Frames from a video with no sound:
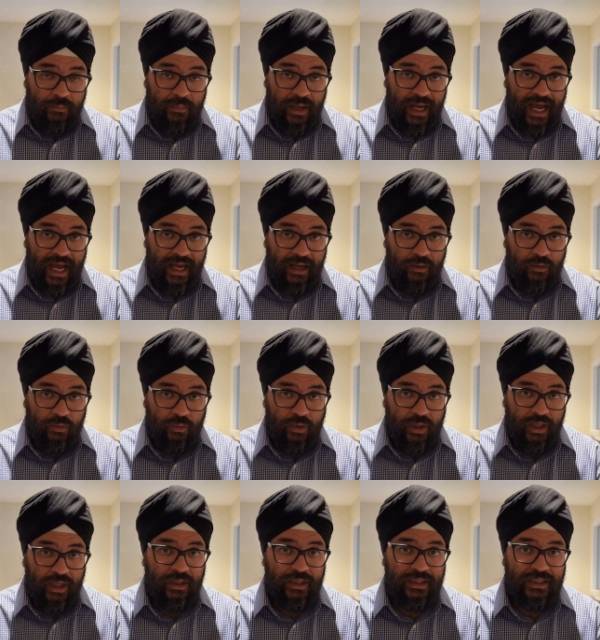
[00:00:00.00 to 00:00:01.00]
back,
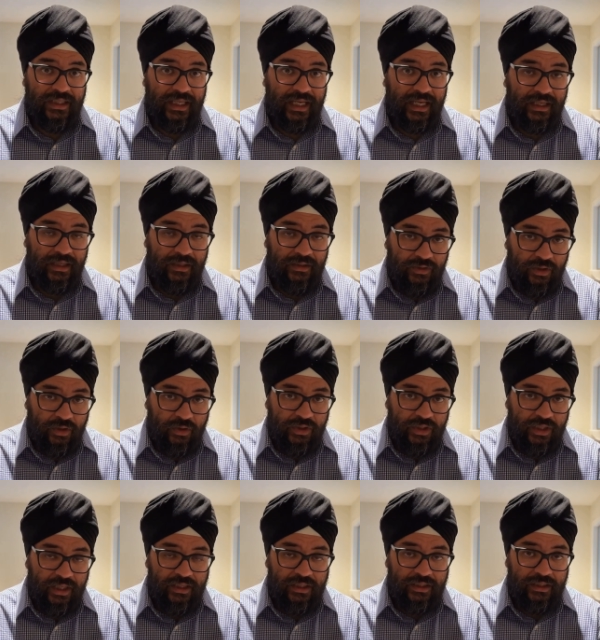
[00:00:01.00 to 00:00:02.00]
real estate
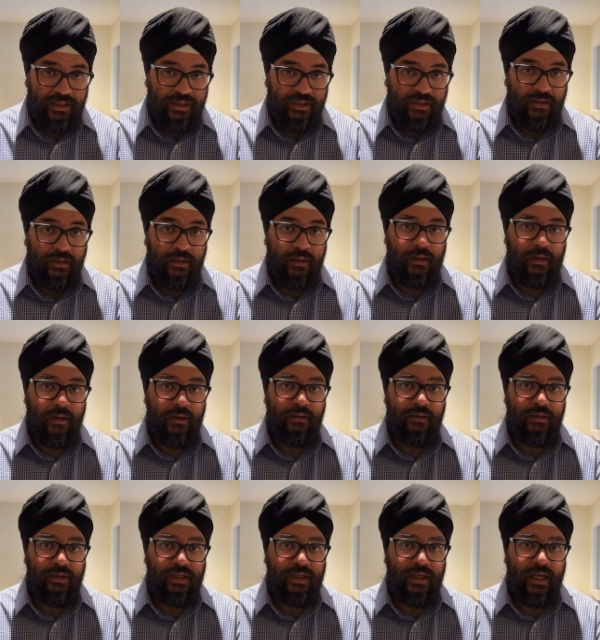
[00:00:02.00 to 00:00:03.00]
enthusiasts.
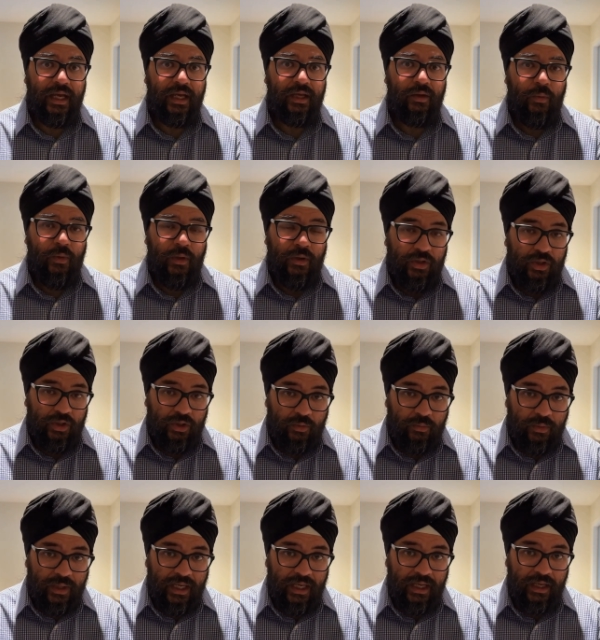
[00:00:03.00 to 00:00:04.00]
Today, we're
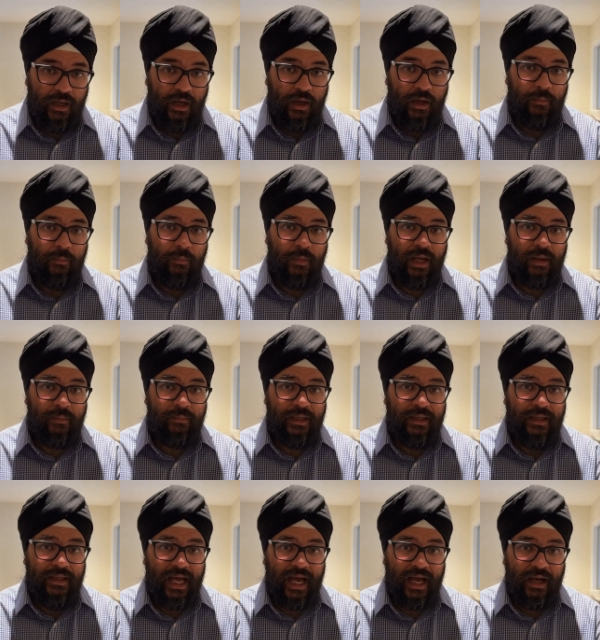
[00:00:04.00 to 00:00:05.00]
zooming in on
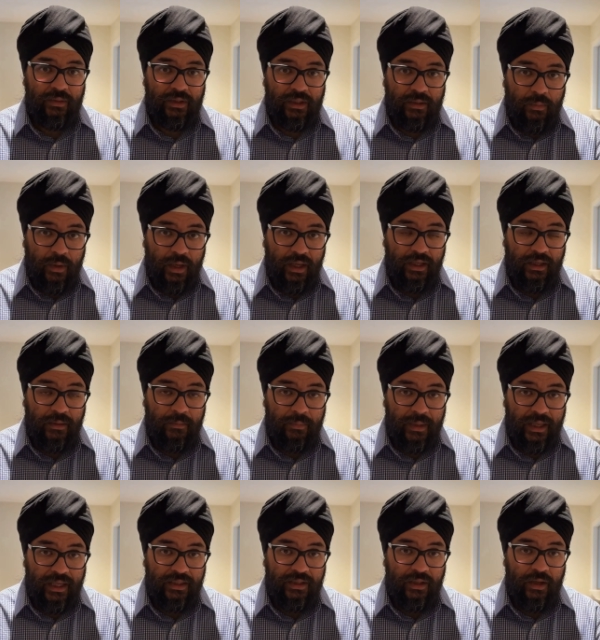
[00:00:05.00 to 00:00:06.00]
Brampton's housing market
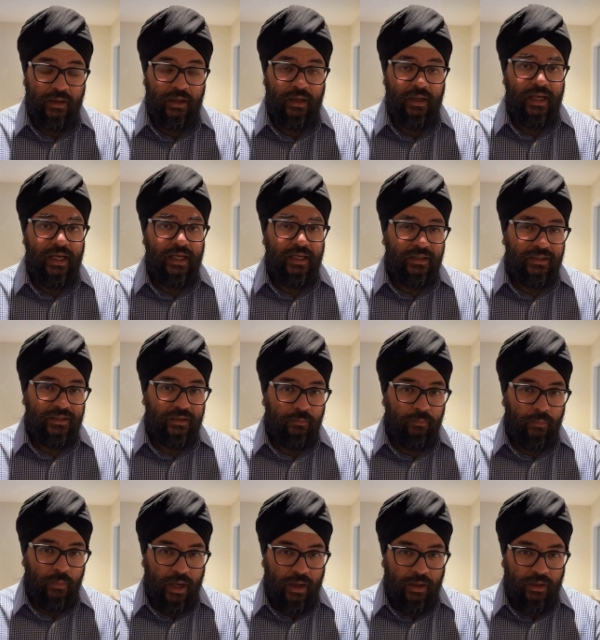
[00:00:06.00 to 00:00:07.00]
based on the latest
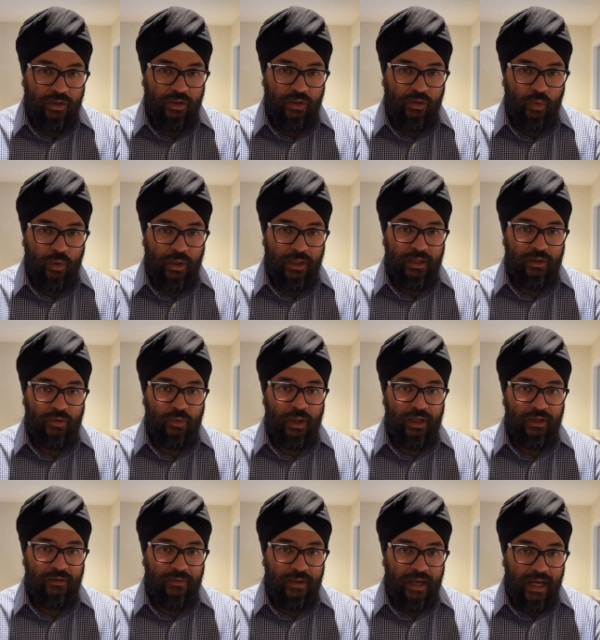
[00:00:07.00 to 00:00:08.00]
March
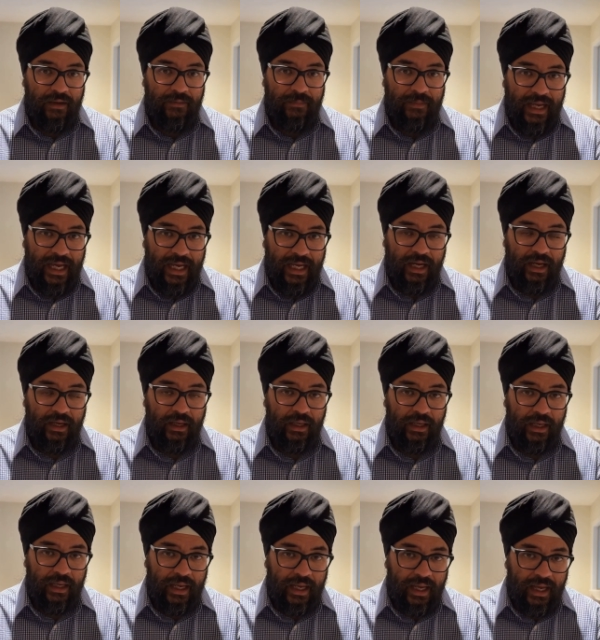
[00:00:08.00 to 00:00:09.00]
2025 data,
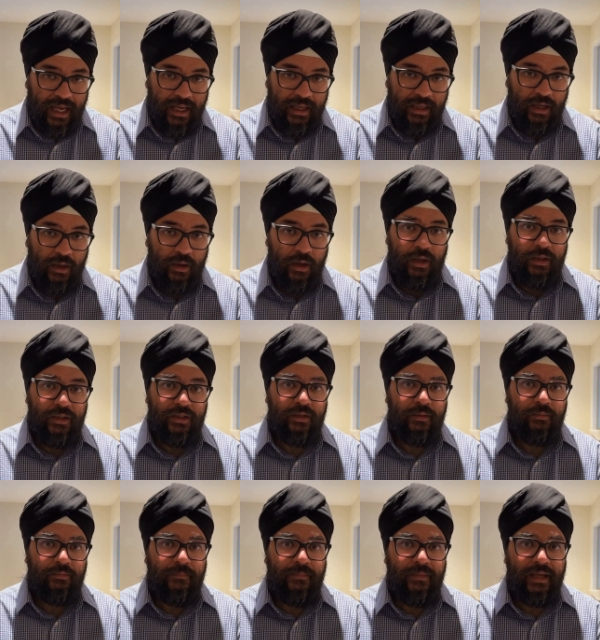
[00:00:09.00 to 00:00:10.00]
and there are
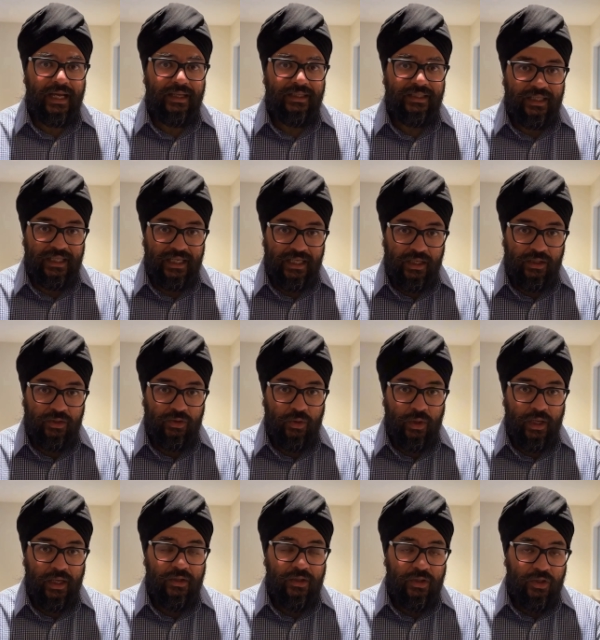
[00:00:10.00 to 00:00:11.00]
some fascinating
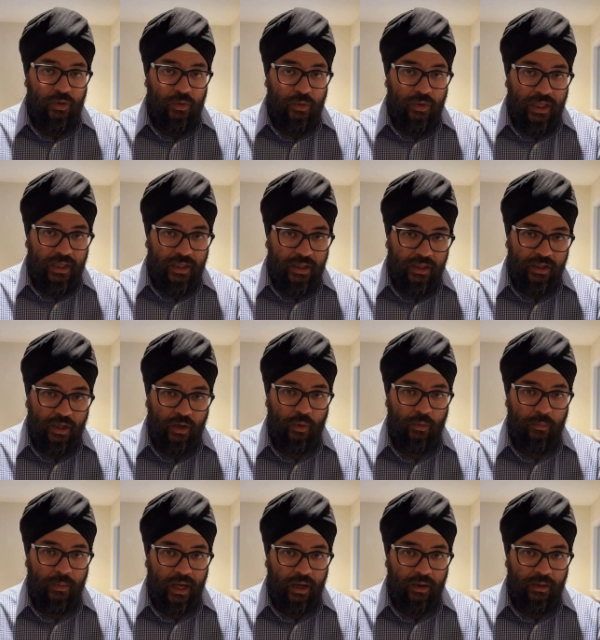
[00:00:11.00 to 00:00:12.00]
trends you need to know
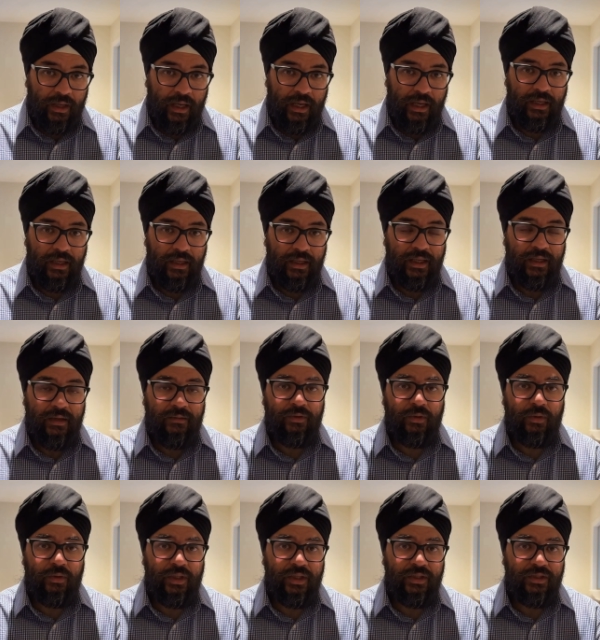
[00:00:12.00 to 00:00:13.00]
about if
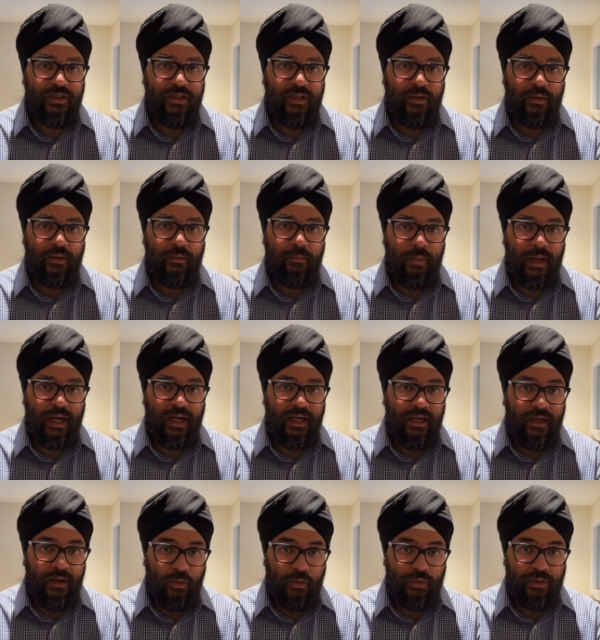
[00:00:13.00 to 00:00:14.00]
you're considering
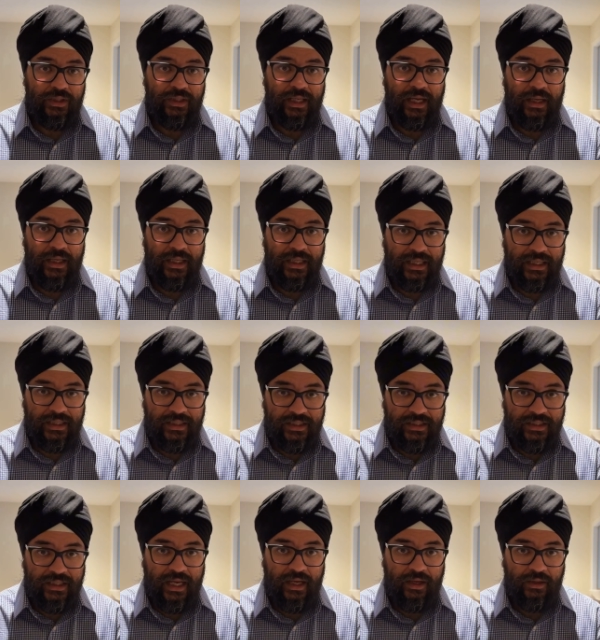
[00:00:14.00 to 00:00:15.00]
buying or selling in
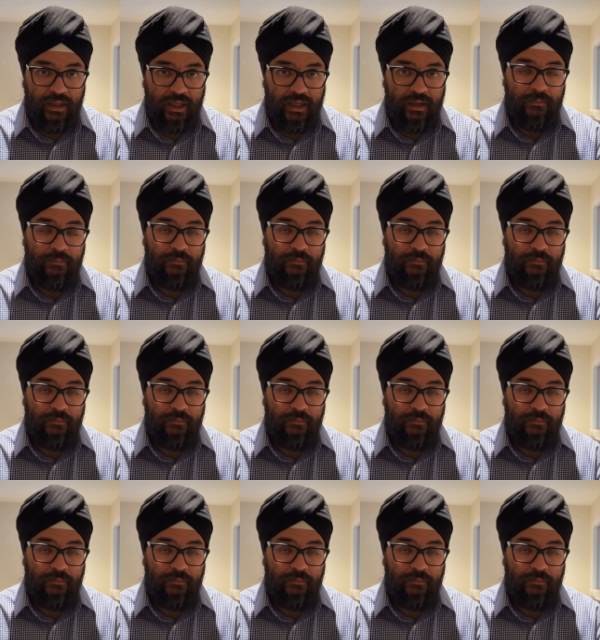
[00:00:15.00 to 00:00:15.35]
this area.